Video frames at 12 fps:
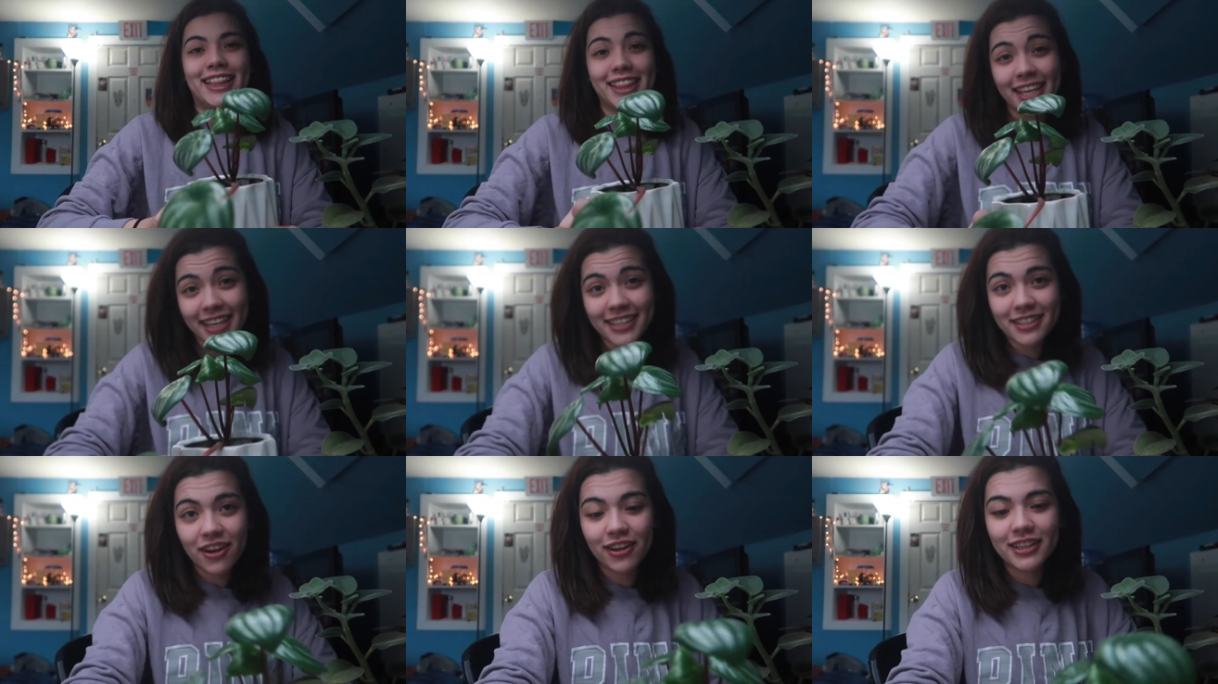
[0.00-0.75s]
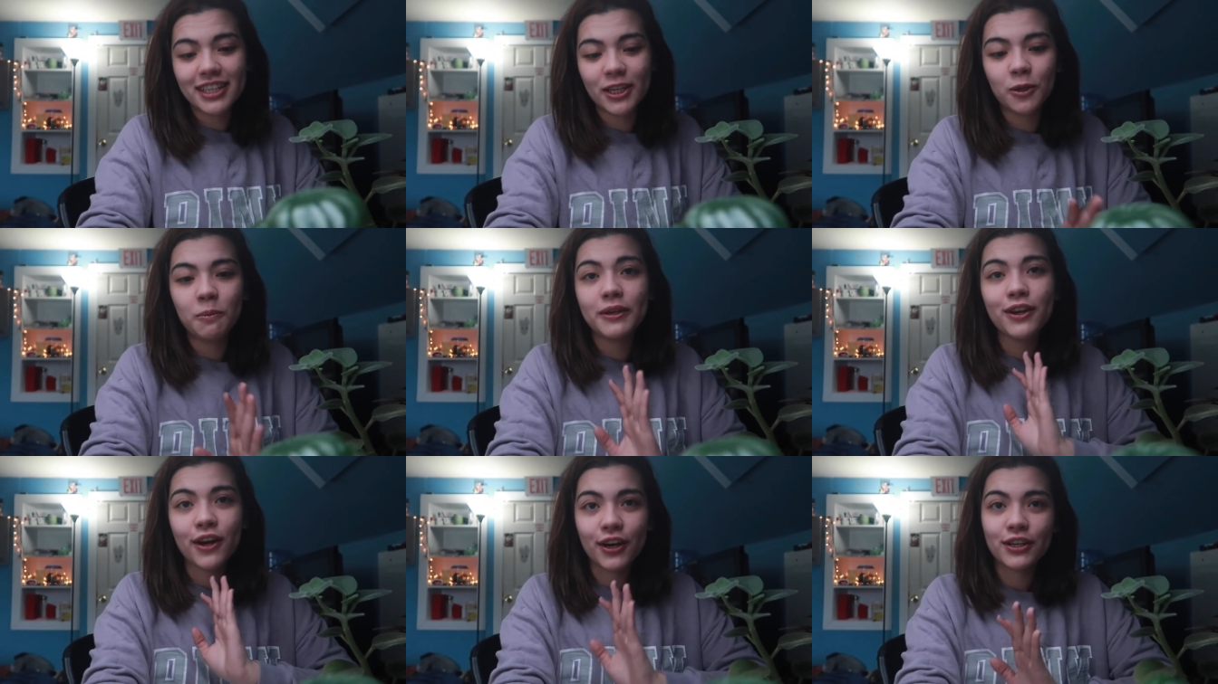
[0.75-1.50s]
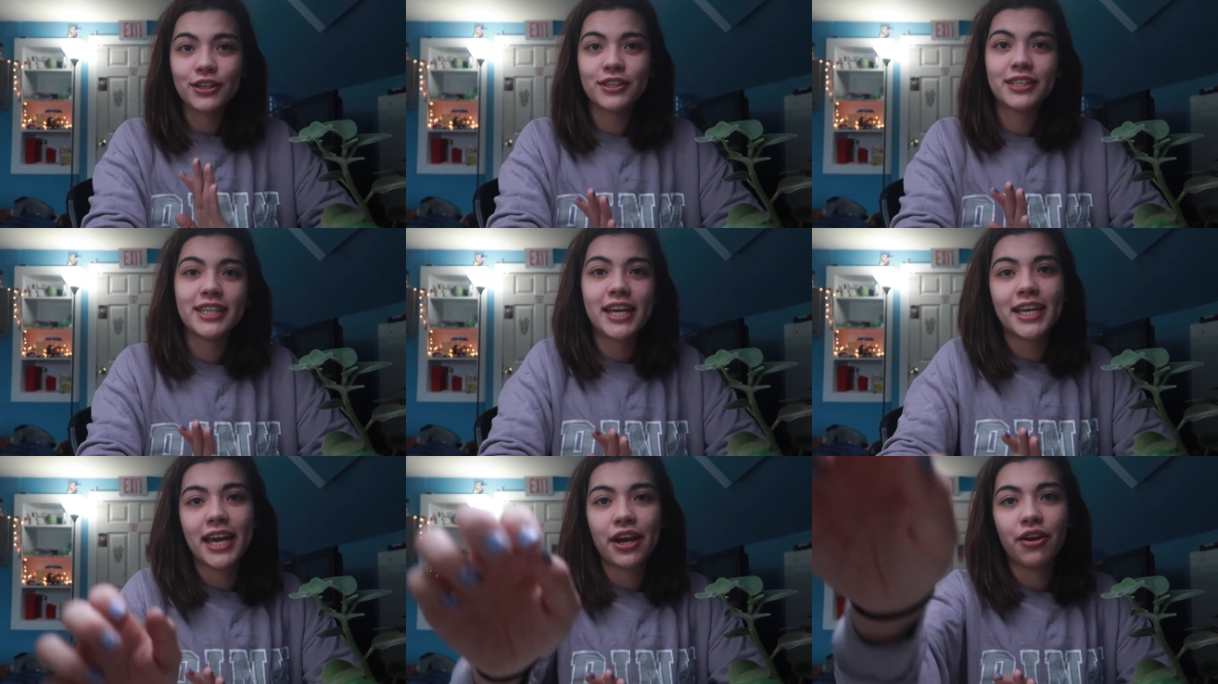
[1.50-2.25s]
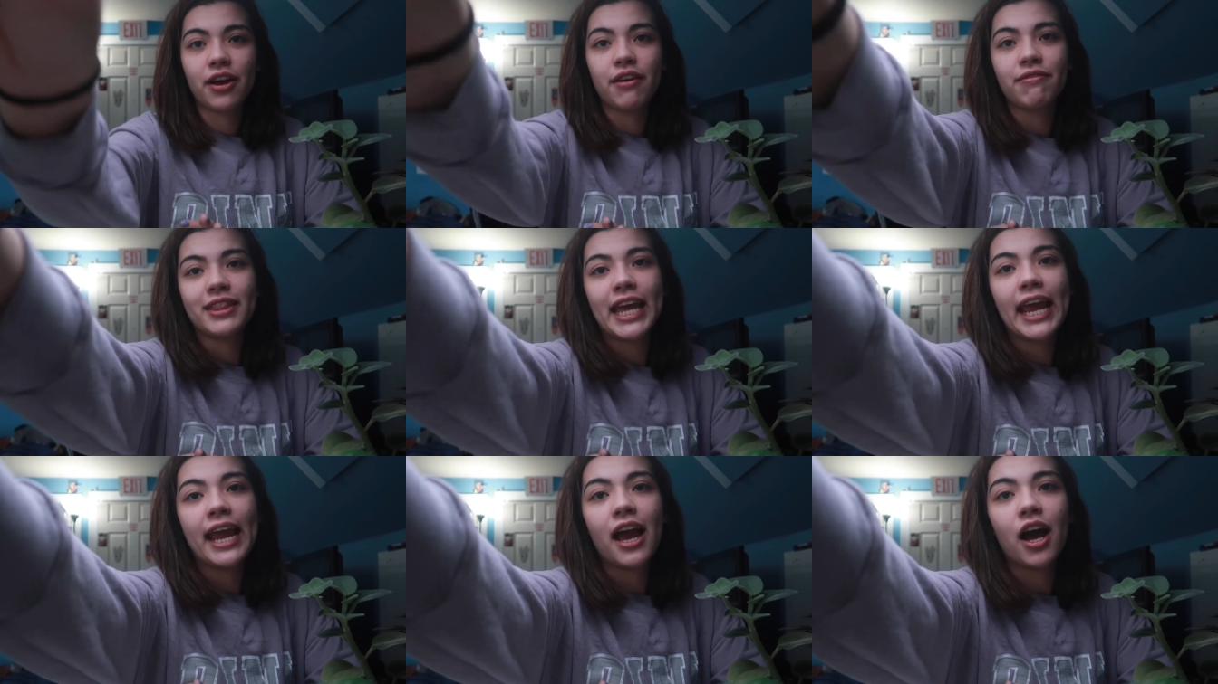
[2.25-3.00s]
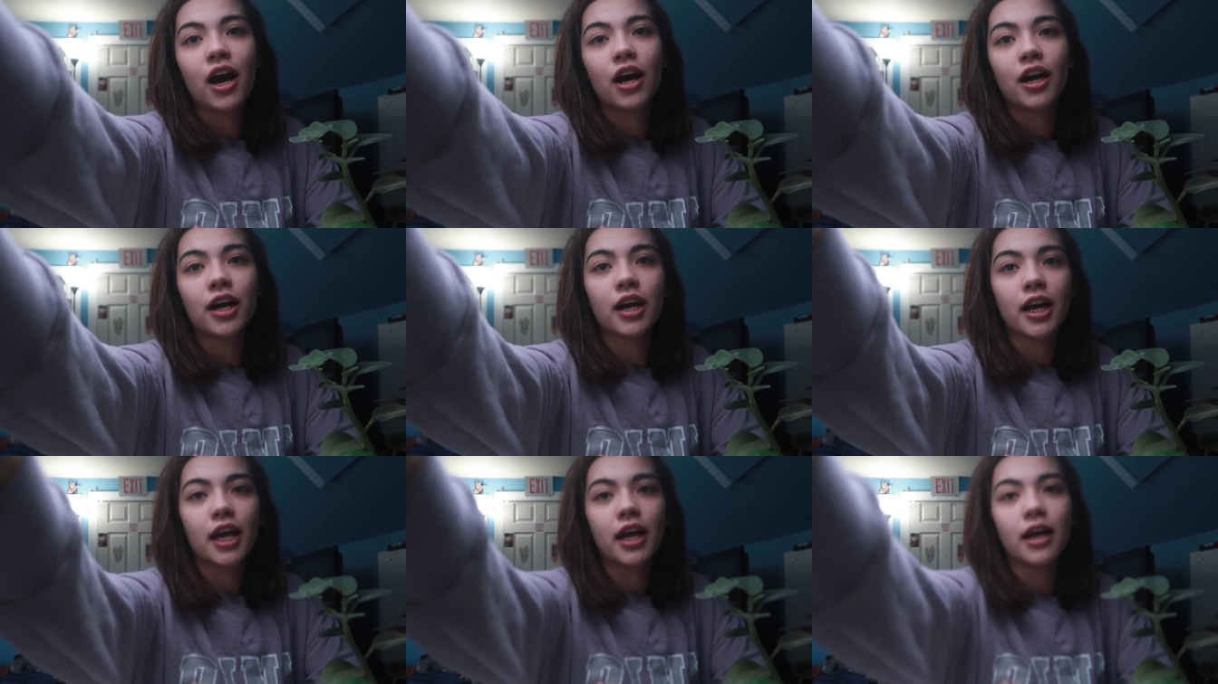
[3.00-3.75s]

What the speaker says: These are a little bit harder to take care of. They are